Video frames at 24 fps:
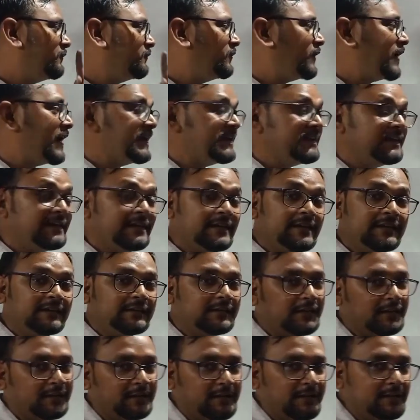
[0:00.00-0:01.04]
Finally
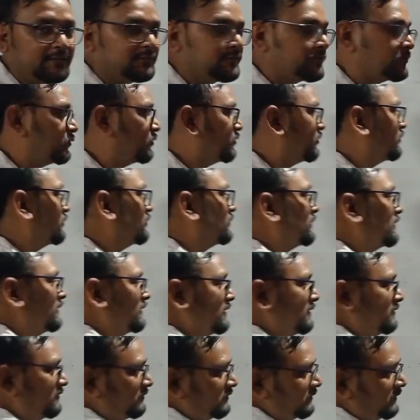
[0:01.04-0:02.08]
the Huckel'S rule.
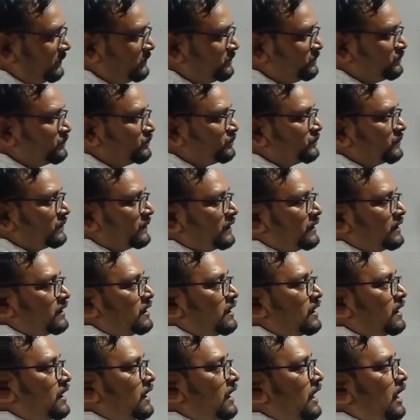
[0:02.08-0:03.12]
Yes.
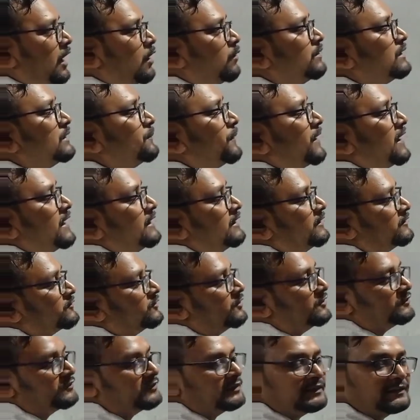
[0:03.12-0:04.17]
How many pi
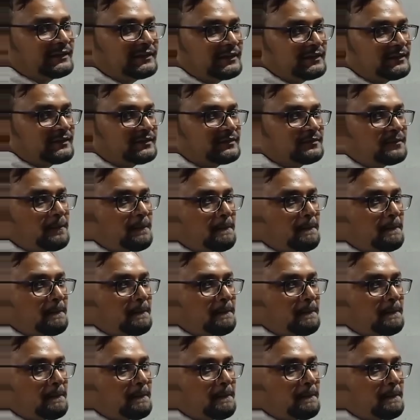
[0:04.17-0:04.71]
electrons are there?